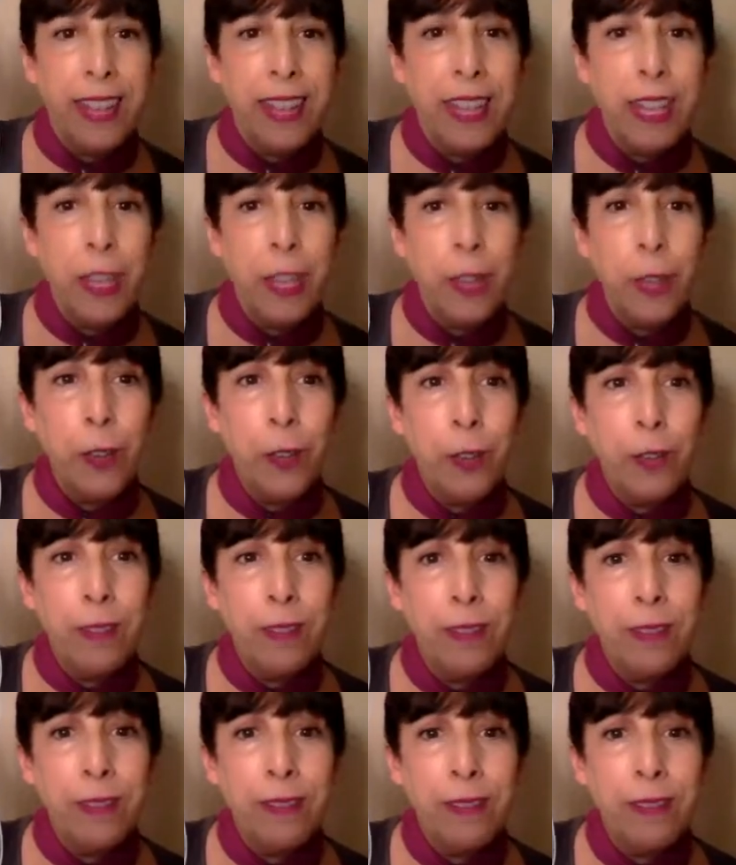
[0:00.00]
cute?
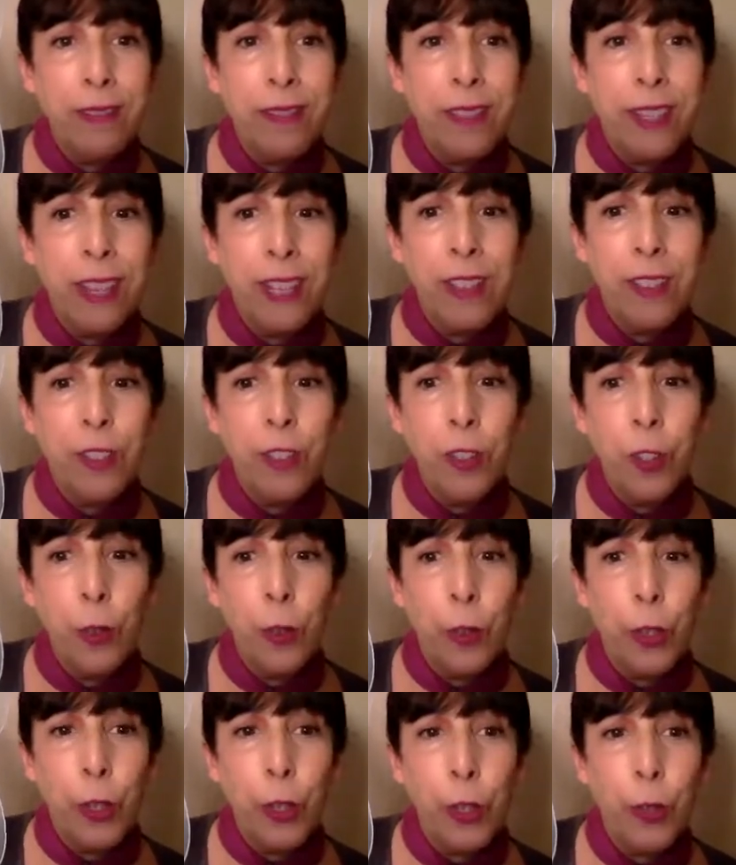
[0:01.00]
So
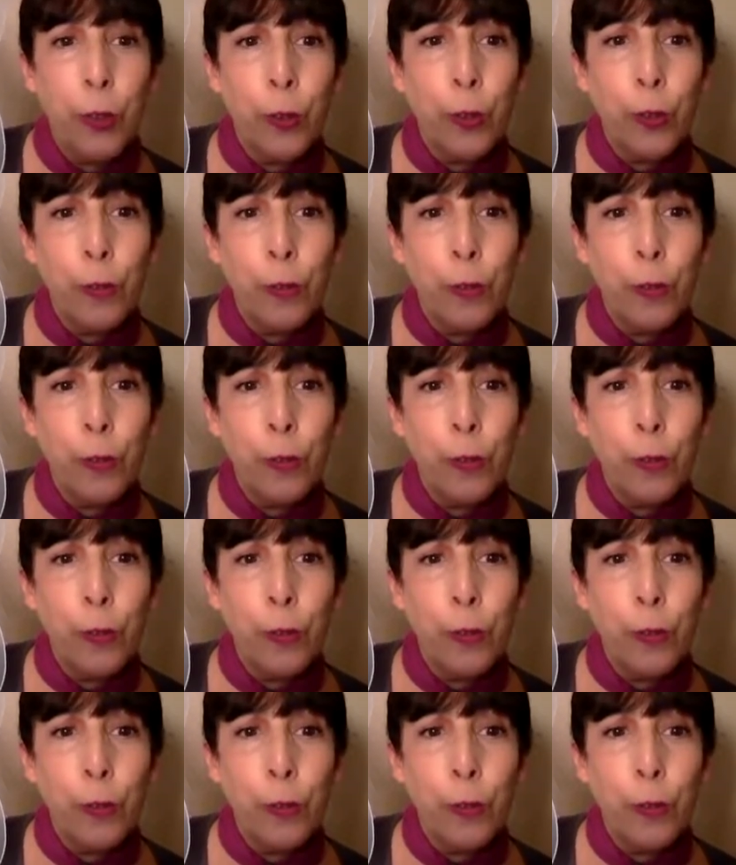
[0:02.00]
cute.